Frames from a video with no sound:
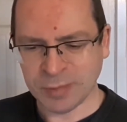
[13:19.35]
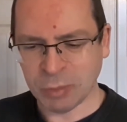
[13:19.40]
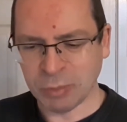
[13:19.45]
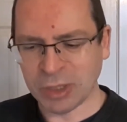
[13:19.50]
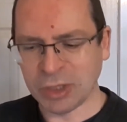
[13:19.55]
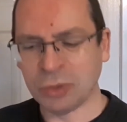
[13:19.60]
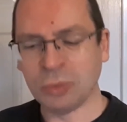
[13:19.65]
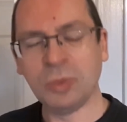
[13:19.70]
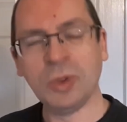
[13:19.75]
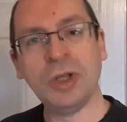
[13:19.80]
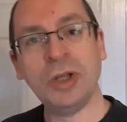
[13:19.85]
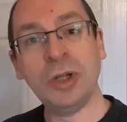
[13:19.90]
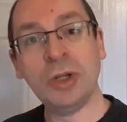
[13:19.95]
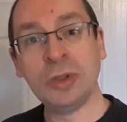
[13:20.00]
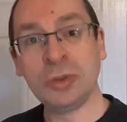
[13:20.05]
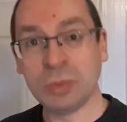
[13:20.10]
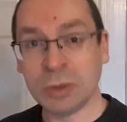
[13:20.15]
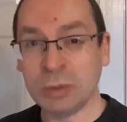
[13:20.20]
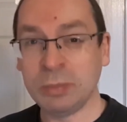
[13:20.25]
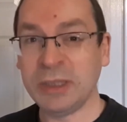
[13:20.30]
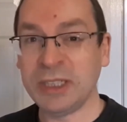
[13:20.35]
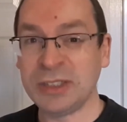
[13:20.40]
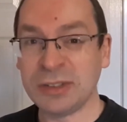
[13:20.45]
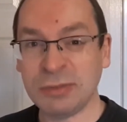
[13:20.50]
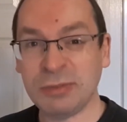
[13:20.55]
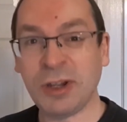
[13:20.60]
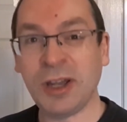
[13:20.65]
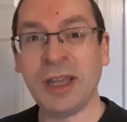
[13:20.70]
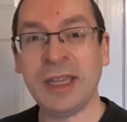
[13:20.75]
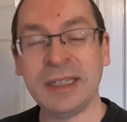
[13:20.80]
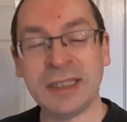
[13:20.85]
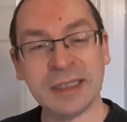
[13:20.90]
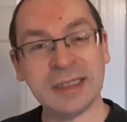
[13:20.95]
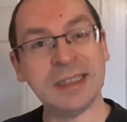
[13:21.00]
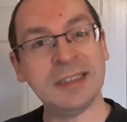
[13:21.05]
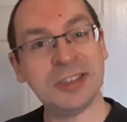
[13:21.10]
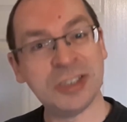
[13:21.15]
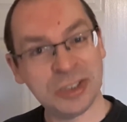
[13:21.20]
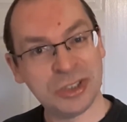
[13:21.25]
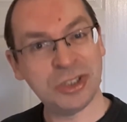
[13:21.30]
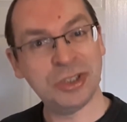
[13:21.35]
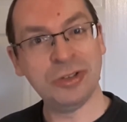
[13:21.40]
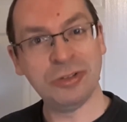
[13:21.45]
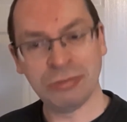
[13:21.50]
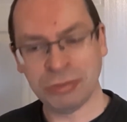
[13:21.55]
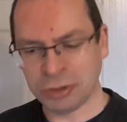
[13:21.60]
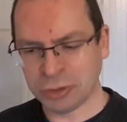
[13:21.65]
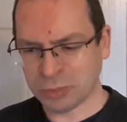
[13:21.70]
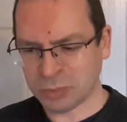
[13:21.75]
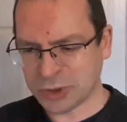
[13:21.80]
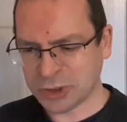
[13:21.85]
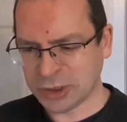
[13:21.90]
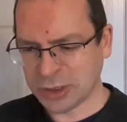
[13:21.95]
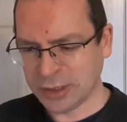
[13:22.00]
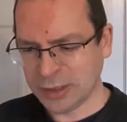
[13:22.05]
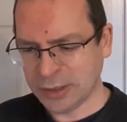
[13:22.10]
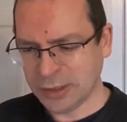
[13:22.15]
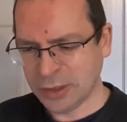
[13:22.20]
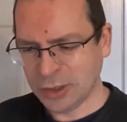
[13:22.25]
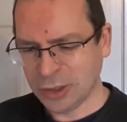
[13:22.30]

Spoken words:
when the world will be divided into two groups.